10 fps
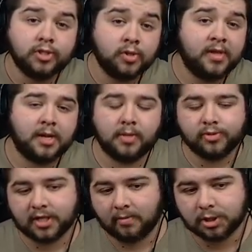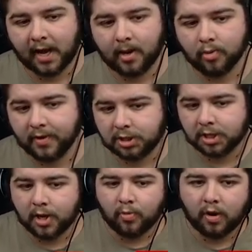to the FM Scout channel. But do
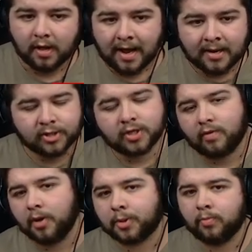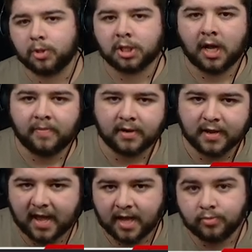you know what? Let's go over and watch a couple of the
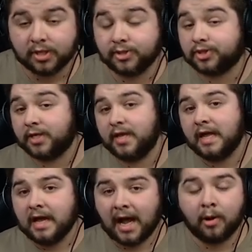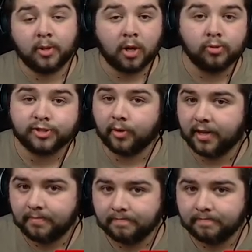games and see how the goals go in.